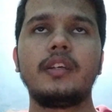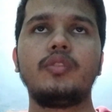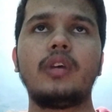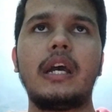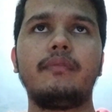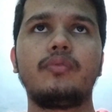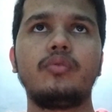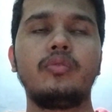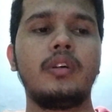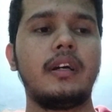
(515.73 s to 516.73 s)
You have
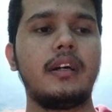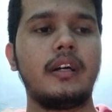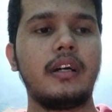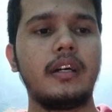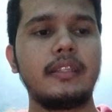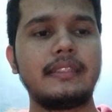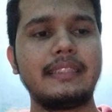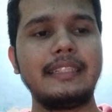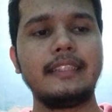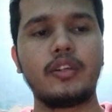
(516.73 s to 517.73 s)
to
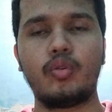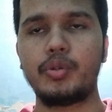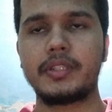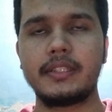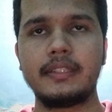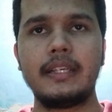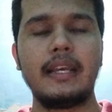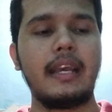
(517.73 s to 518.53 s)
see the question